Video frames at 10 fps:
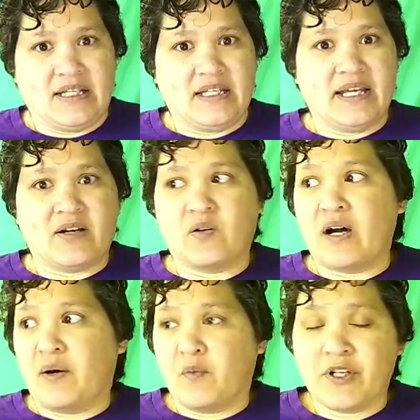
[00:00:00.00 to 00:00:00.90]
Now,
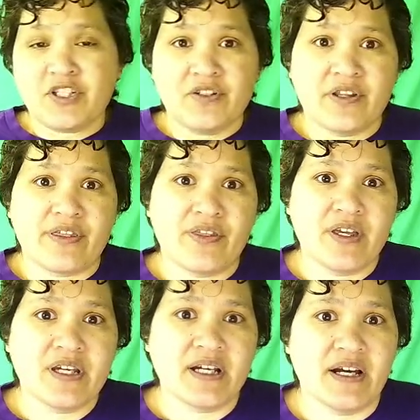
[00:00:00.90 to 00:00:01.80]
I want you to
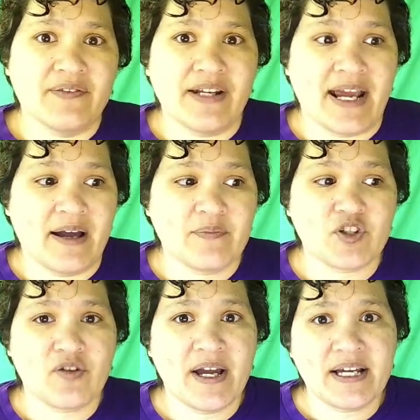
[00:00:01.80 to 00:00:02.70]
think of an
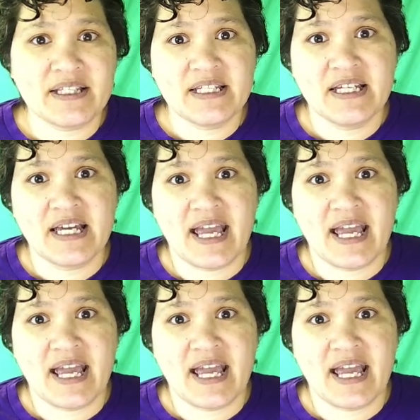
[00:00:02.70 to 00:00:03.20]
abstract